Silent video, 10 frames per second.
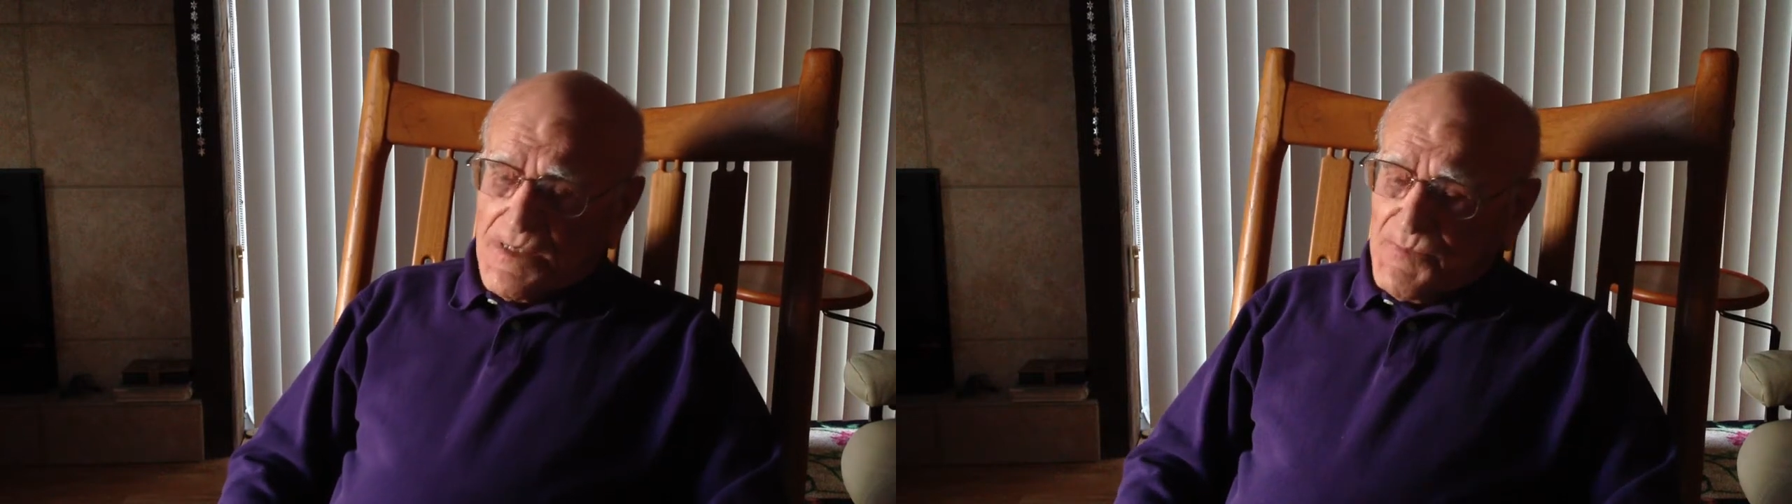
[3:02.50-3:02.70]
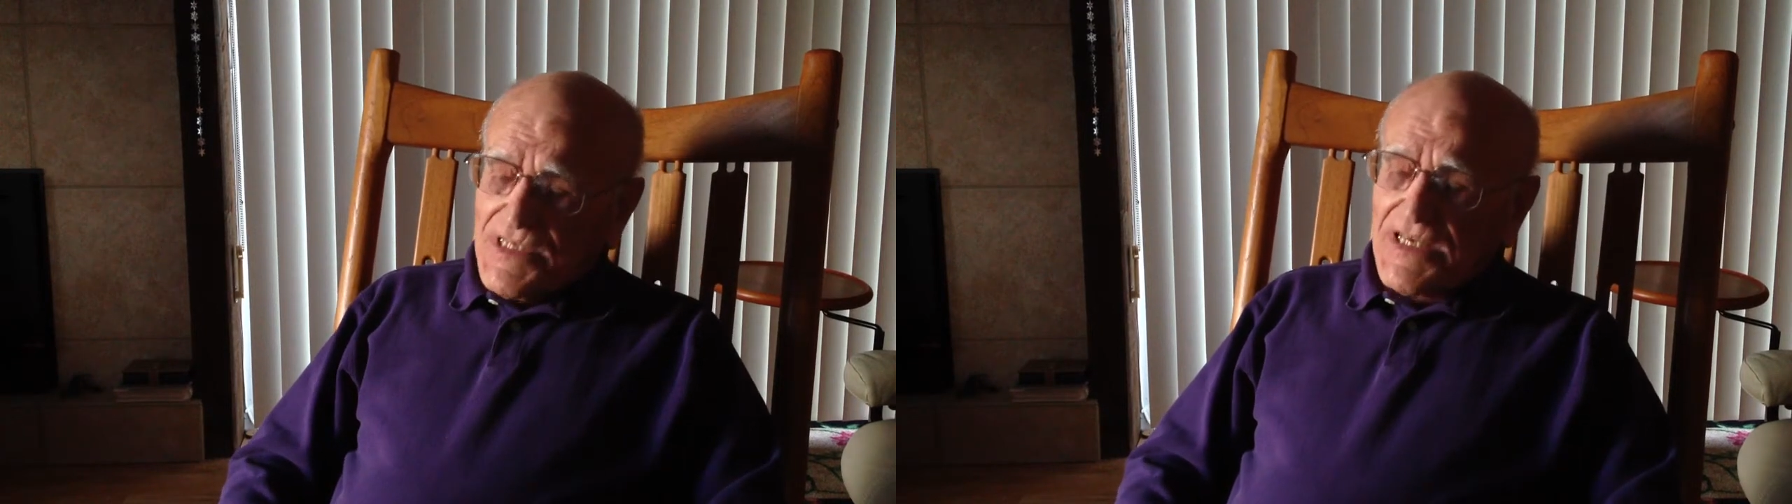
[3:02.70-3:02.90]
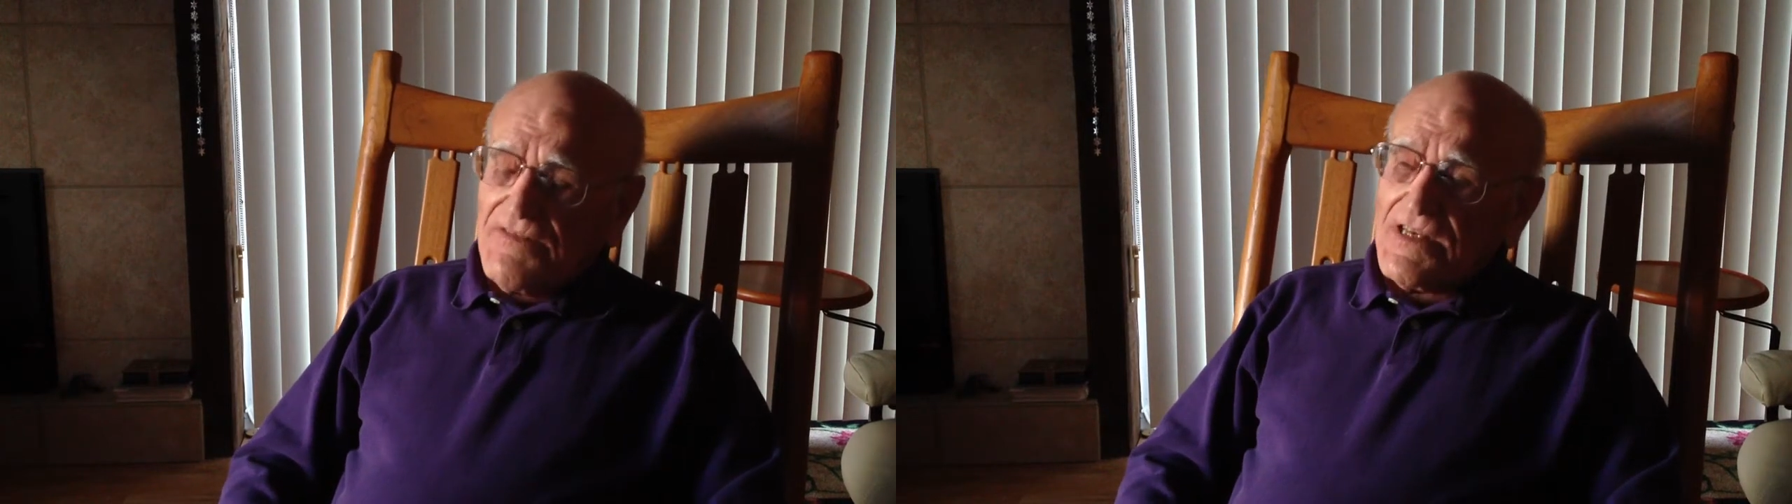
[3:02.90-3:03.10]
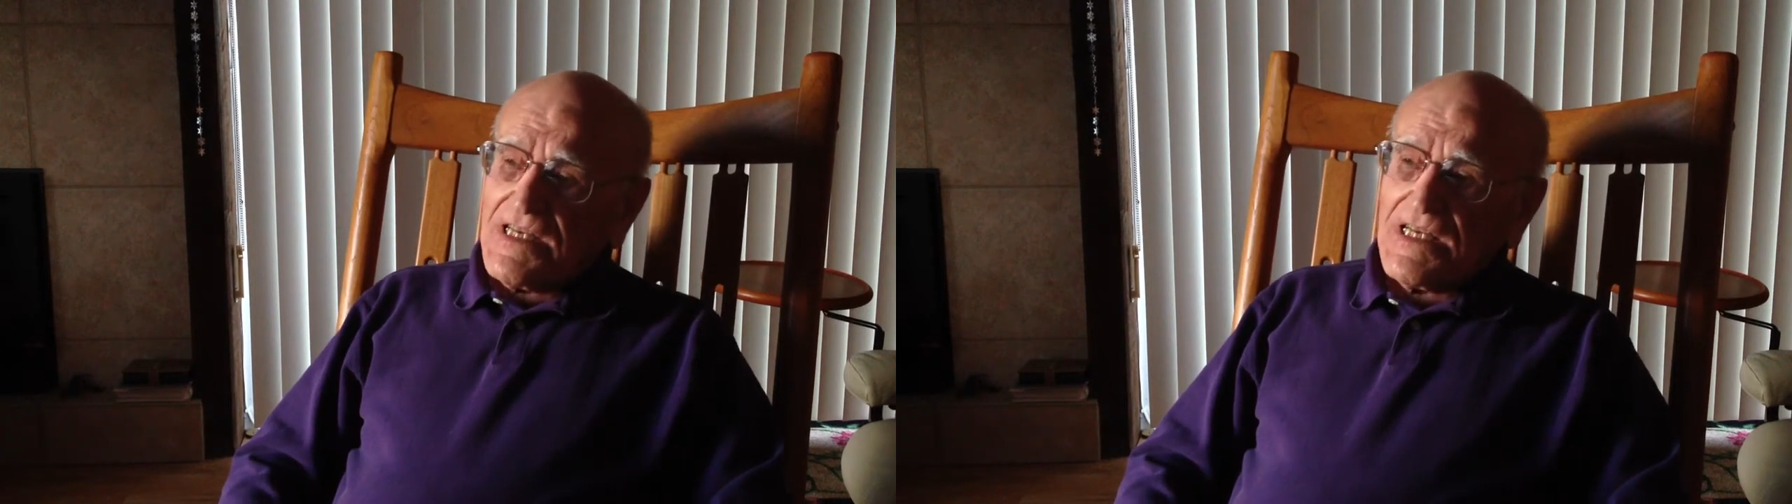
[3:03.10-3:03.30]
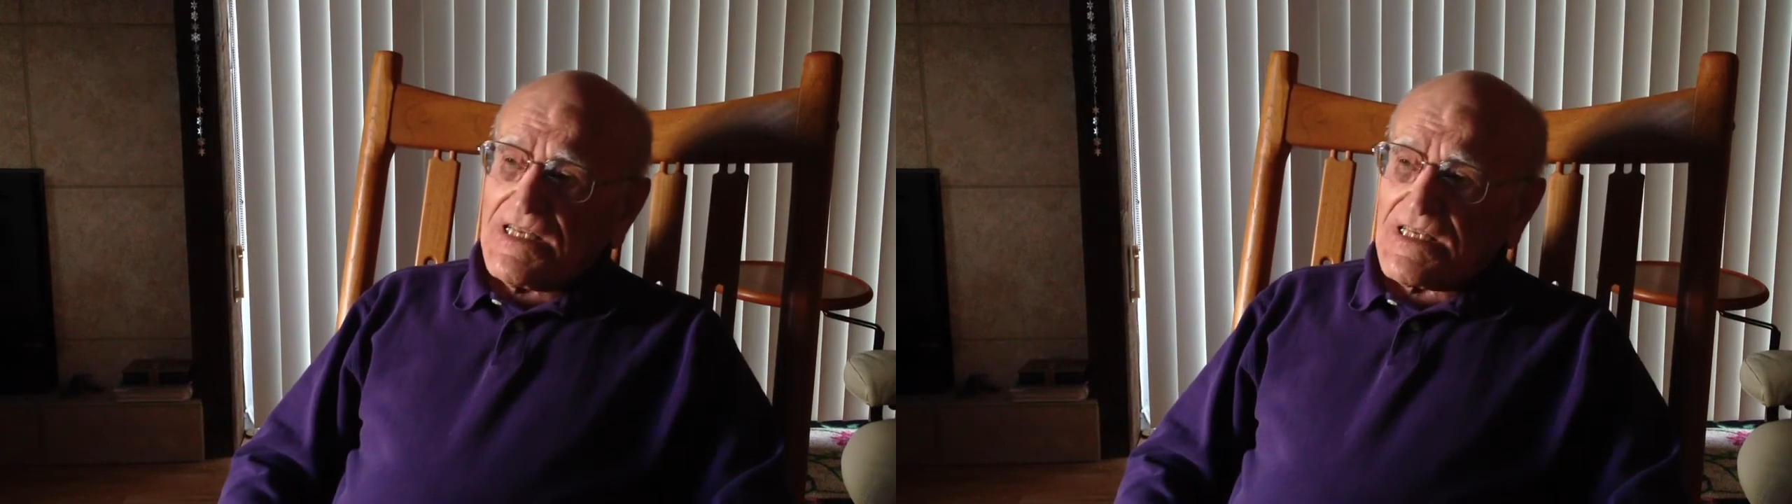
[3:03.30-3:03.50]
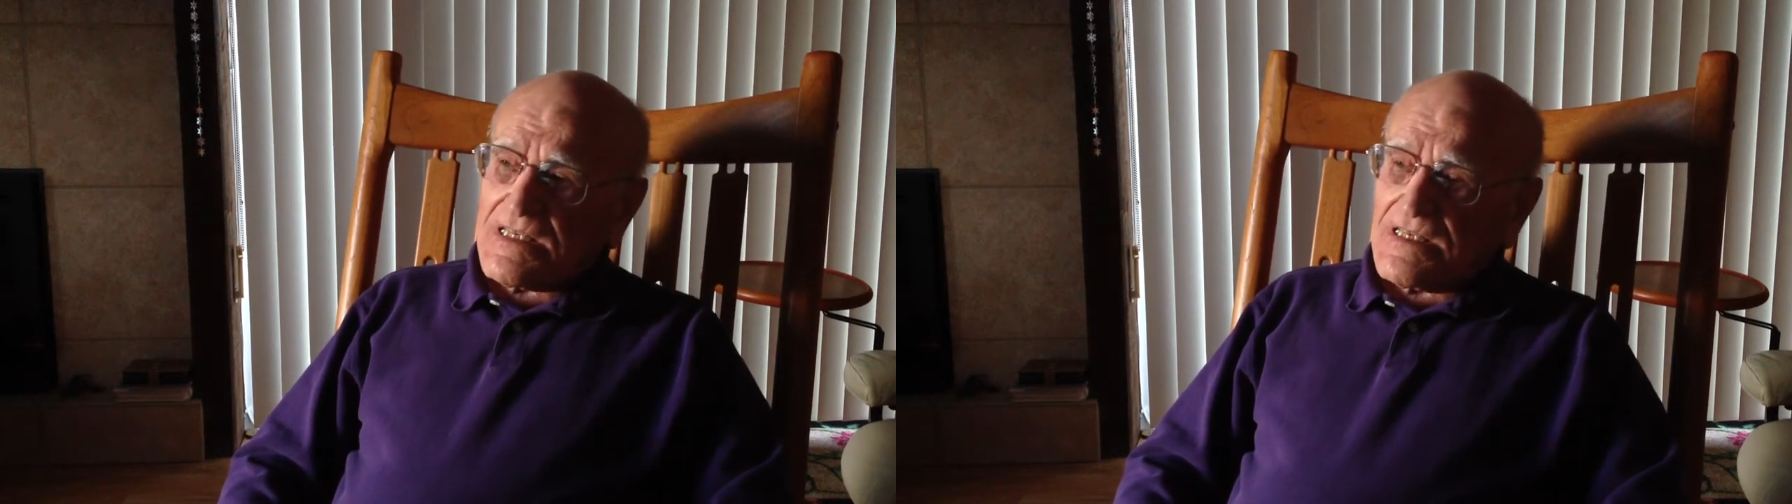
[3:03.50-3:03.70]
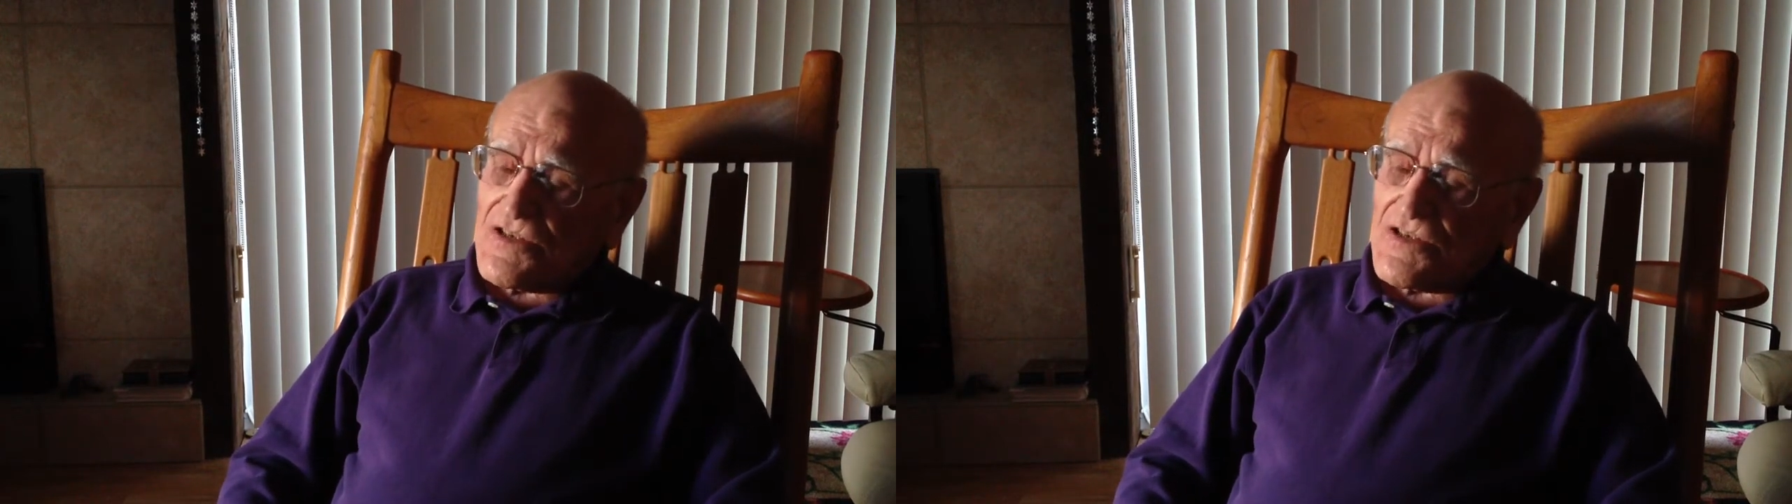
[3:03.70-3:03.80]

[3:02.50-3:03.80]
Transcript: uh, B-17s